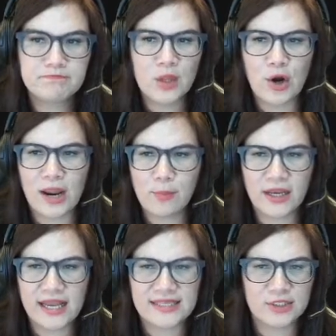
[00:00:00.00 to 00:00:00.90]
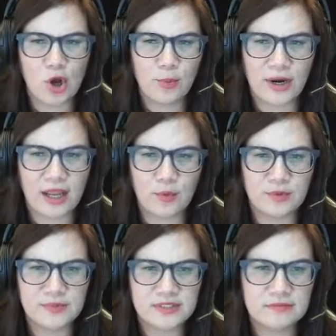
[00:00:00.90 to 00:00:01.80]
All right, broadcast to all breakout
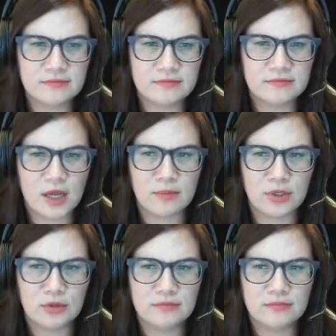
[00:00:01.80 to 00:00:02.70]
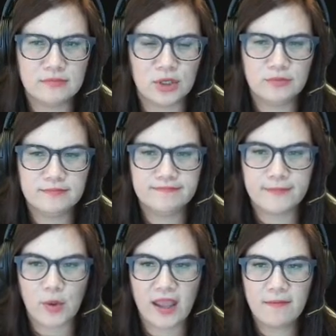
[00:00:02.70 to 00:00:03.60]
rooms. Unmute, mute,
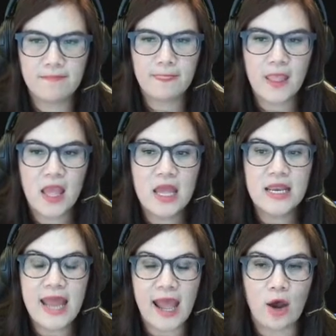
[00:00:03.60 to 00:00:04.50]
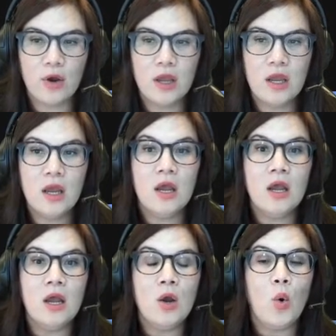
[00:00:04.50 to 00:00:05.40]
okay? Now,
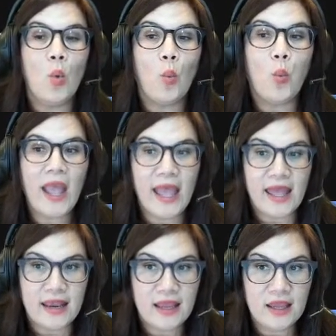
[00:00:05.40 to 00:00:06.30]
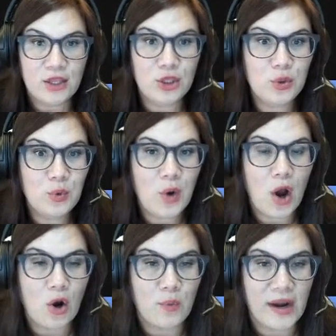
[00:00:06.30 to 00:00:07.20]
when you
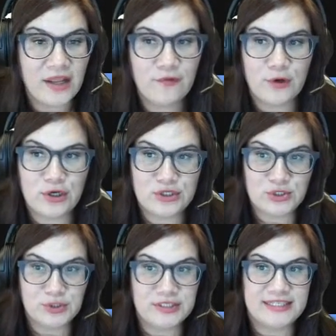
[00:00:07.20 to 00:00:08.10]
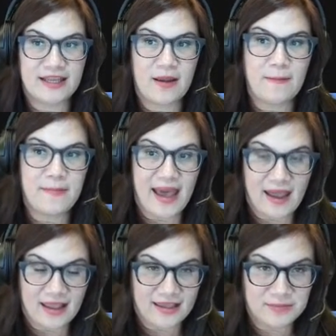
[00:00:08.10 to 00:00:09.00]
are ready for your students to come
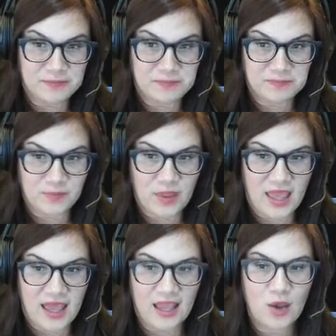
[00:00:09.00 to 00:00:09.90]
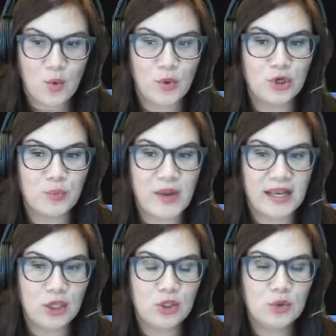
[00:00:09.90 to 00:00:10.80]
back, okay, when you're
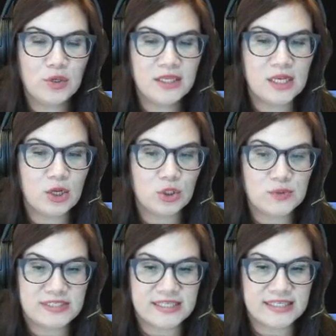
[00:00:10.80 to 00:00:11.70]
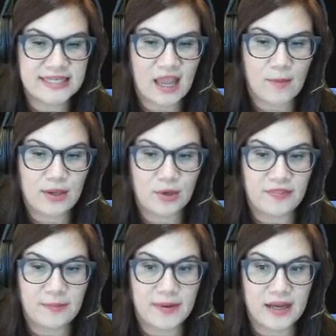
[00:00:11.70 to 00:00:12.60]
ready, you can use this tab here at
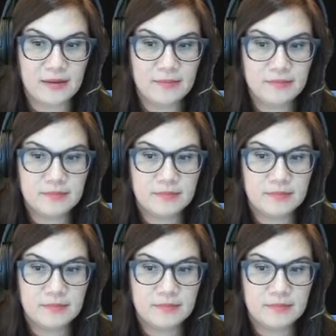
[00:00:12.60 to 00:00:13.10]
the bottom,